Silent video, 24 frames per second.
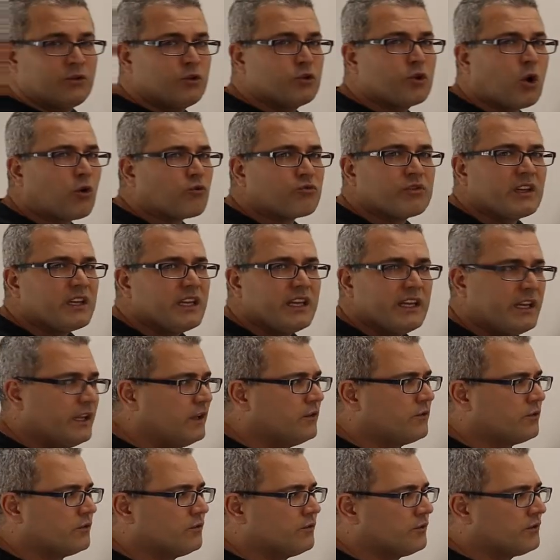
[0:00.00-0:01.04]
you don't really
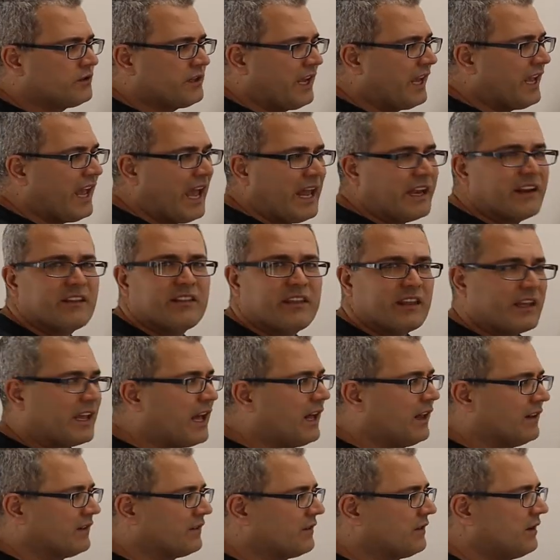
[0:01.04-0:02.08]
need to say anything
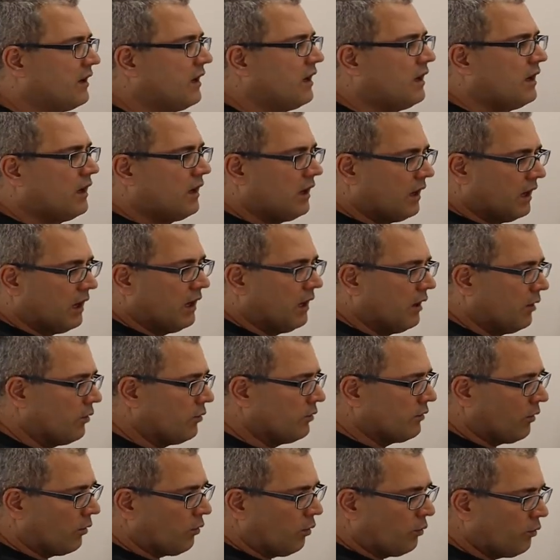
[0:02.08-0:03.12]
else.
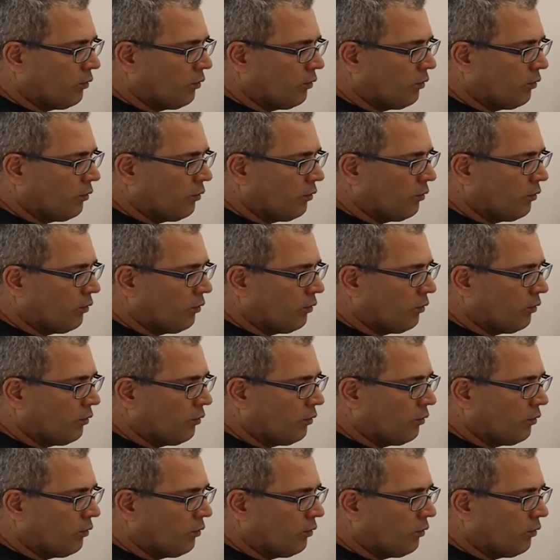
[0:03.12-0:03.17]
All